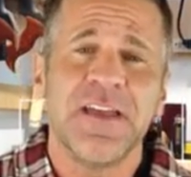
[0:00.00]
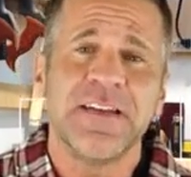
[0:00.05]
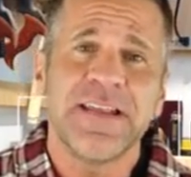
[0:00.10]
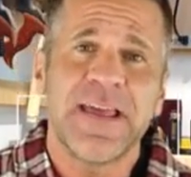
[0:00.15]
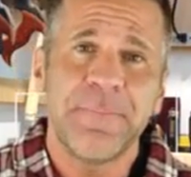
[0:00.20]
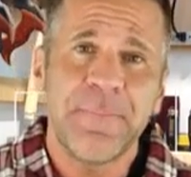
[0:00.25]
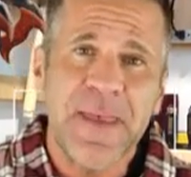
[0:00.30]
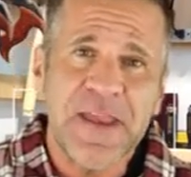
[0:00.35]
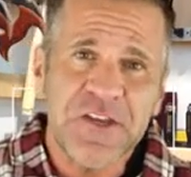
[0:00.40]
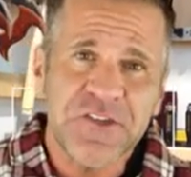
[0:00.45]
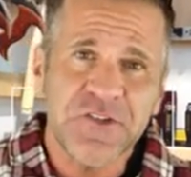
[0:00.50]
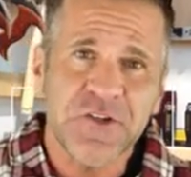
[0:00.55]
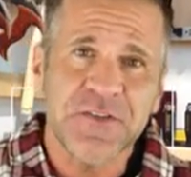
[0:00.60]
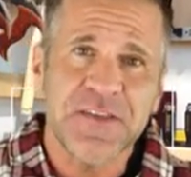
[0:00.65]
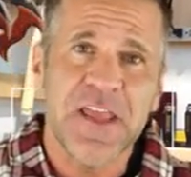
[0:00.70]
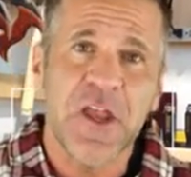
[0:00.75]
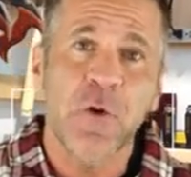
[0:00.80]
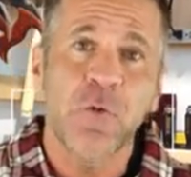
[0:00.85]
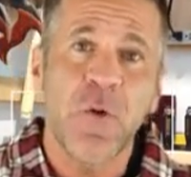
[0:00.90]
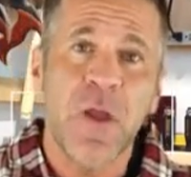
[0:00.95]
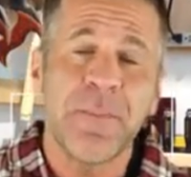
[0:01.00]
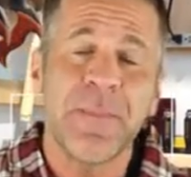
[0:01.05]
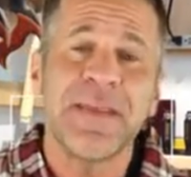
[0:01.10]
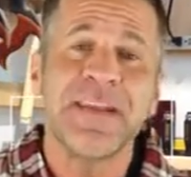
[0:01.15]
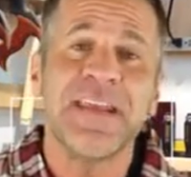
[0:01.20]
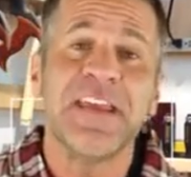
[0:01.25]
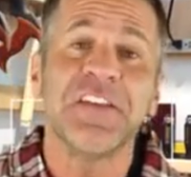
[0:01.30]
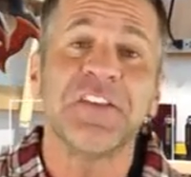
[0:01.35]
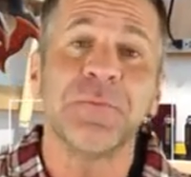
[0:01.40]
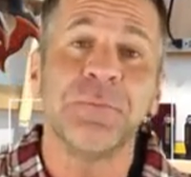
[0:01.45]
to make sure the equipment
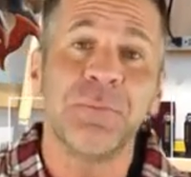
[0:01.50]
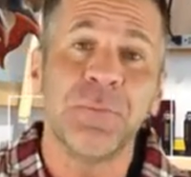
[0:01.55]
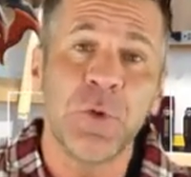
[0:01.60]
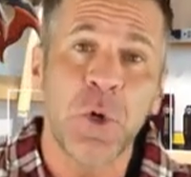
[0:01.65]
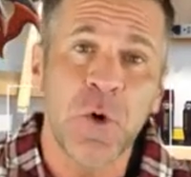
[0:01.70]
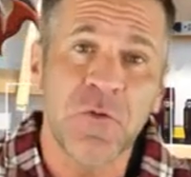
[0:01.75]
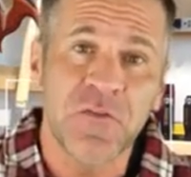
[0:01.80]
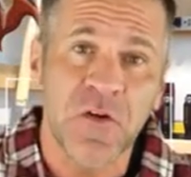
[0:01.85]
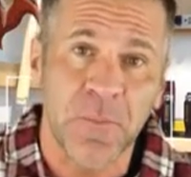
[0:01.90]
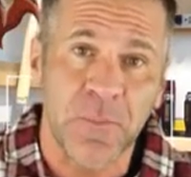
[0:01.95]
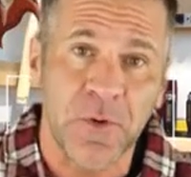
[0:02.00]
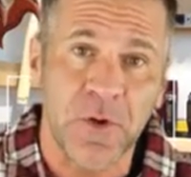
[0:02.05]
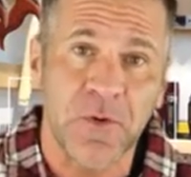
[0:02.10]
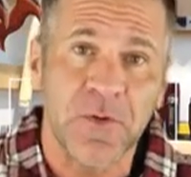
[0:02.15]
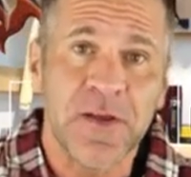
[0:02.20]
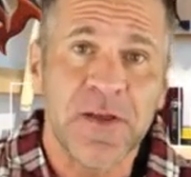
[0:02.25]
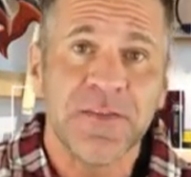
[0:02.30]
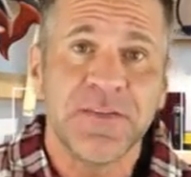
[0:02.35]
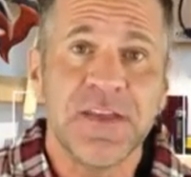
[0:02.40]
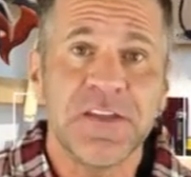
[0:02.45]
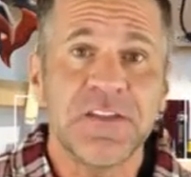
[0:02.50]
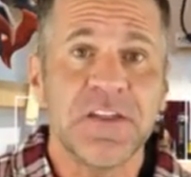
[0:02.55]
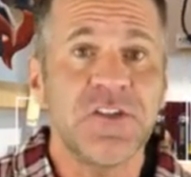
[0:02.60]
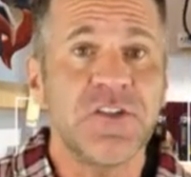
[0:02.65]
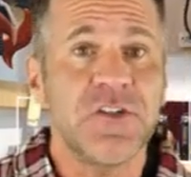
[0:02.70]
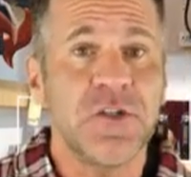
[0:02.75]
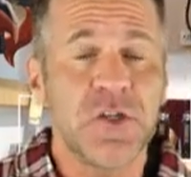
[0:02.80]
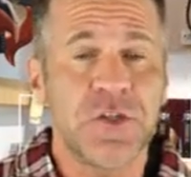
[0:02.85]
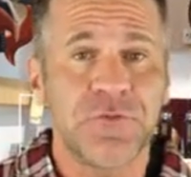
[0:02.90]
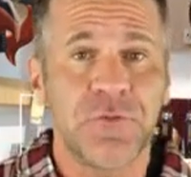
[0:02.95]
is movable. This is
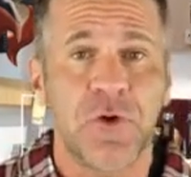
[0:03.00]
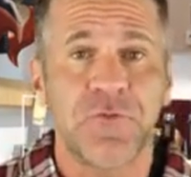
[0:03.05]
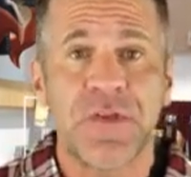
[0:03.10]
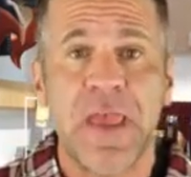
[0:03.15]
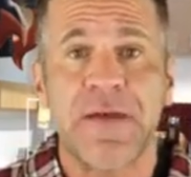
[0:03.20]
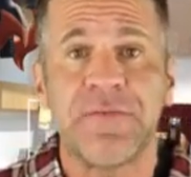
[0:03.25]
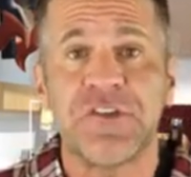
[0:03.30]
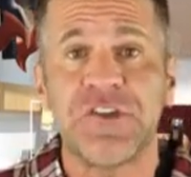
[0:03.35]
useful if you have a